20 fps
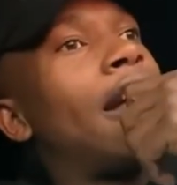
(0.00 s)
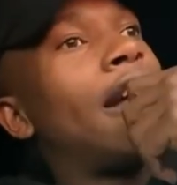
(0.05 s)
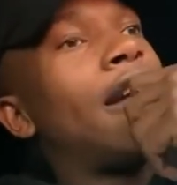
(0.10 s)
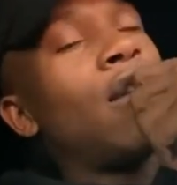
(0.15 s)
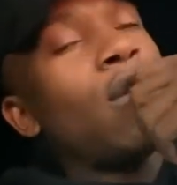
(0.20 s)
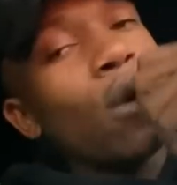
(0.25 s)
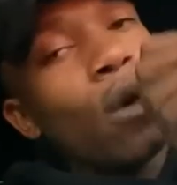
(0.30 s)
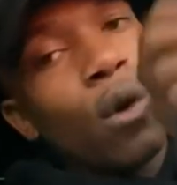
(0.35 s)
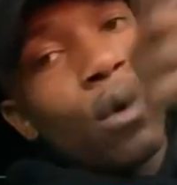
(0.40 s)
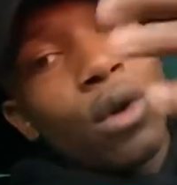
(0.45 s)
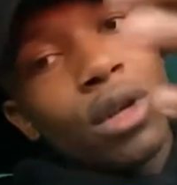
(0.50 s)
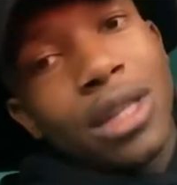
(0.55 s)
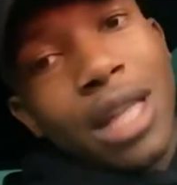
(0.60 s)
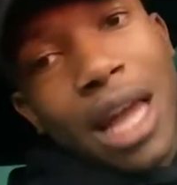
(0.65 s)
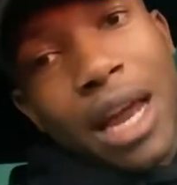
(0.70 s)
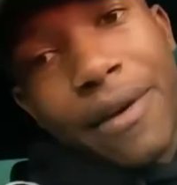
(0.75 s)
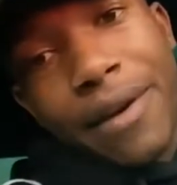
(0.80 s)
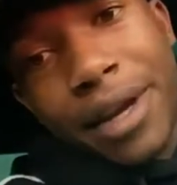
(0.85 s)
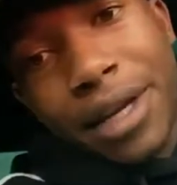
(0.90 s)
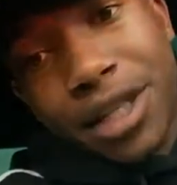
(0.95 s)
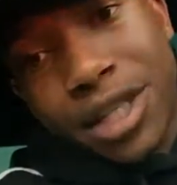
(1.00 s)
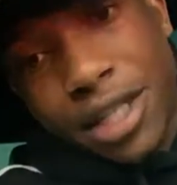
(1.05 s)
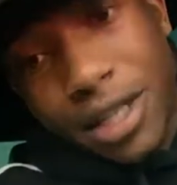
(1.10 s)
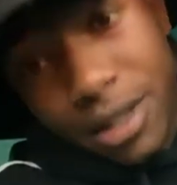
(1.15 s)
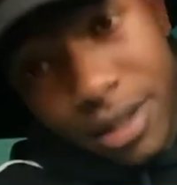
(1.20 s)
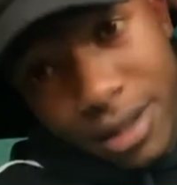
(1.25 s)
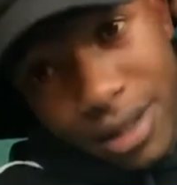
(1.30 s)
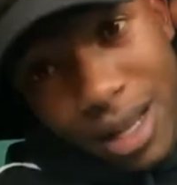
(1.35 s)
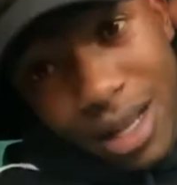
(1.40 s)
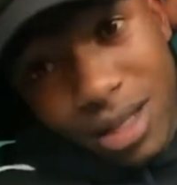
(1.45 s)
Know your
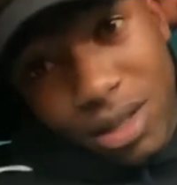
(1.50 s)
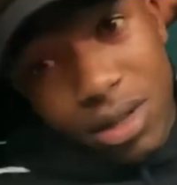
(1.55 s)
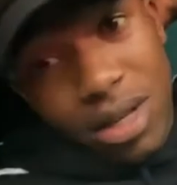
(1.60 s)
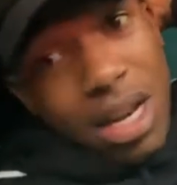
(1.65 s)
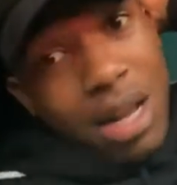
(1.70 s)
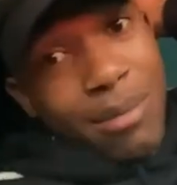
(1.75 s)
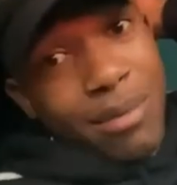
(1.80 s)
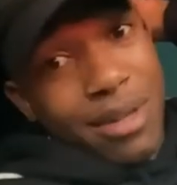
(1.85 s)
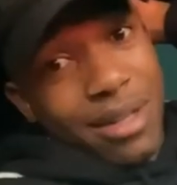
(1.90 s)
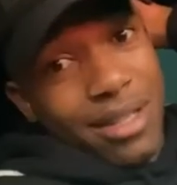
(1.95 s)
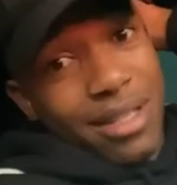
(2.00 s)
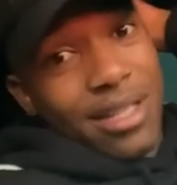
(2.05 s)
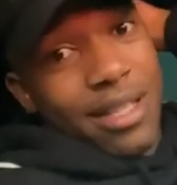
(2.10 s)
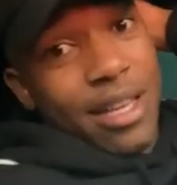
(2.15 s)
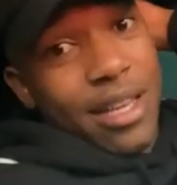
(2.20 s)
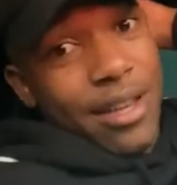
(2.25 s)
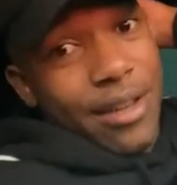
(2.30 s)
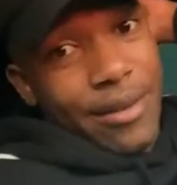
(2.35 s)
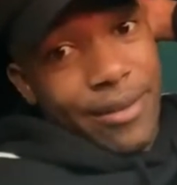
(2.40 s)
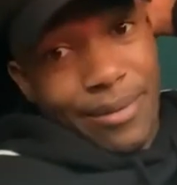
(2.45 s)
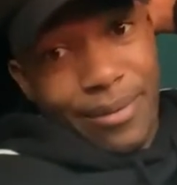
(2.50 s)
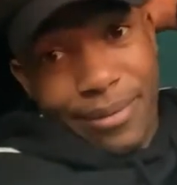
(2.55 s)
direction. That's all I'm going to say.